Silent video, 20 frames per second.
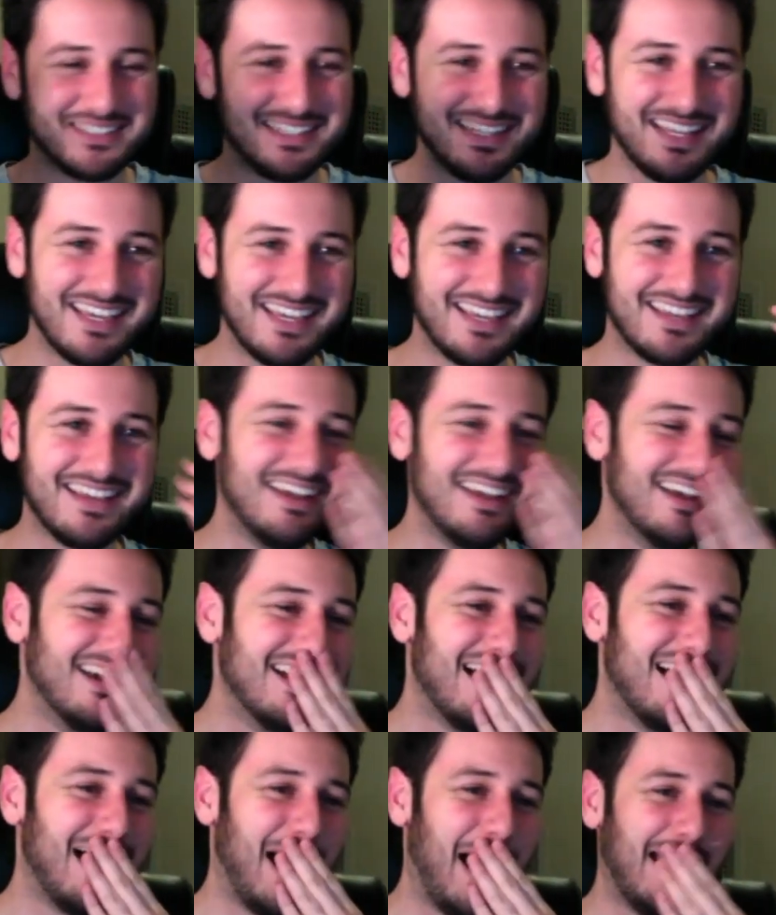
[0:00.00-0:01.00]
Like,
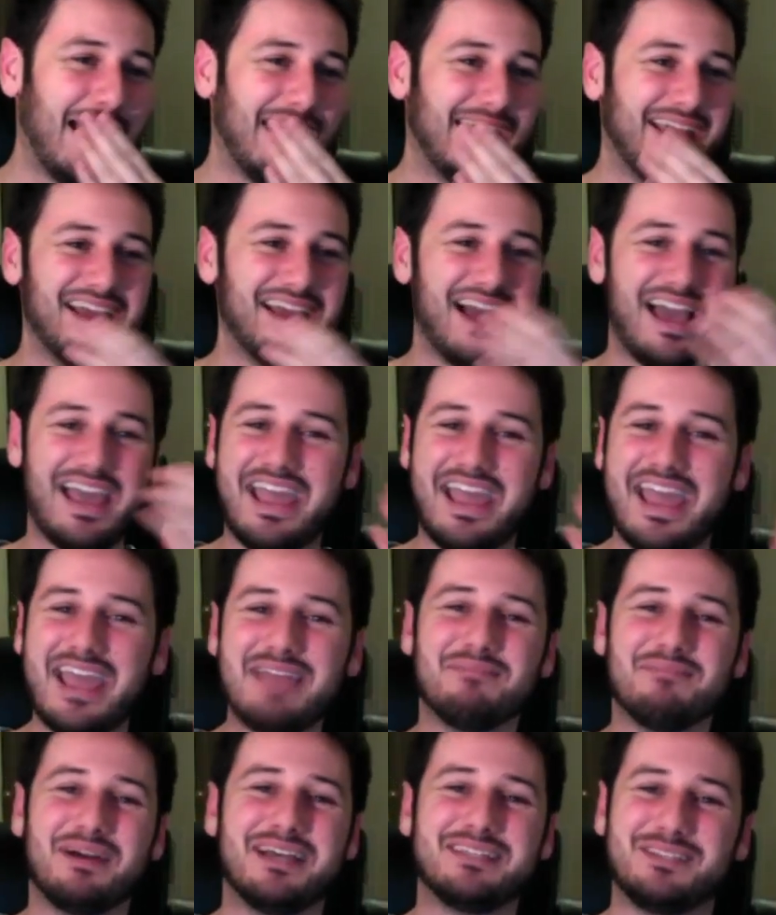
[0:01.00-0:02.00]
I
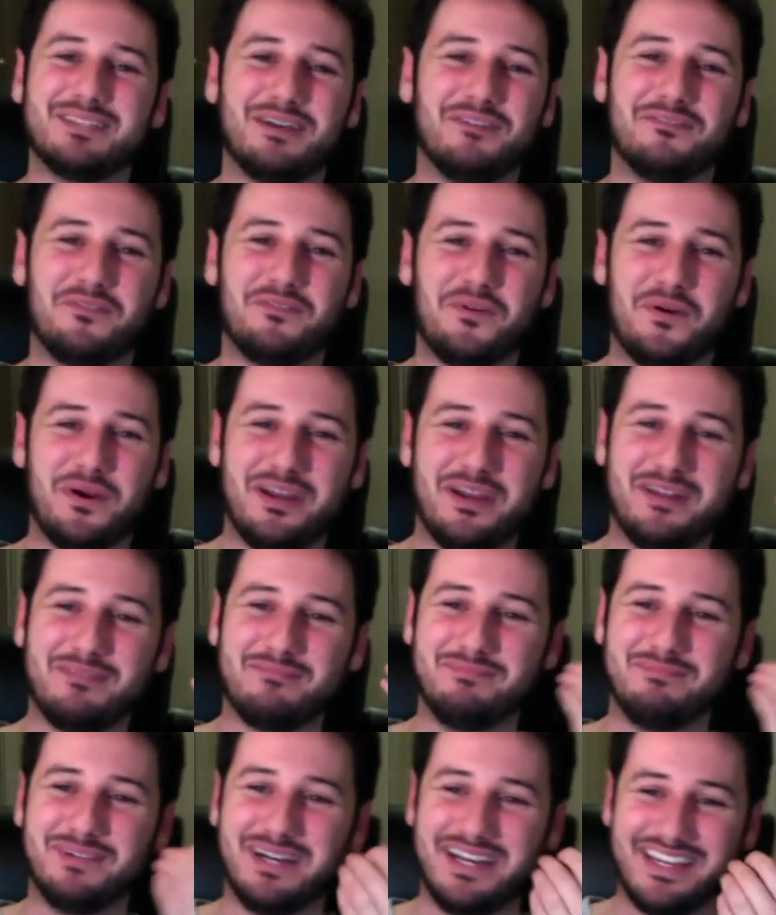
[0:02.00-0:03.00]
hate myself for it,
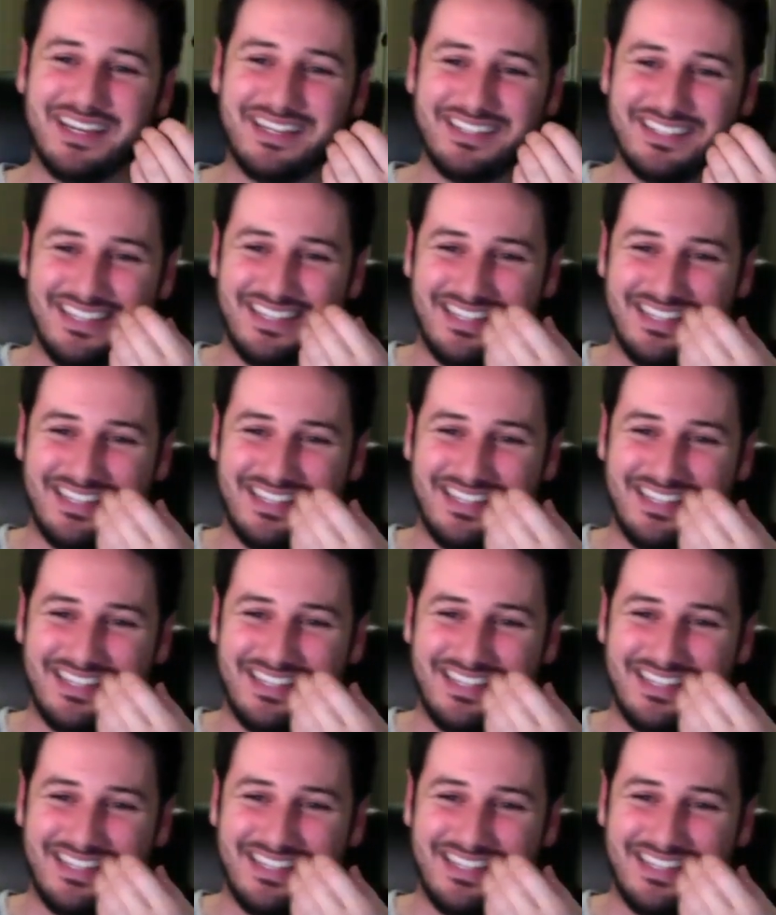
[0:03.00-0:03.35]
but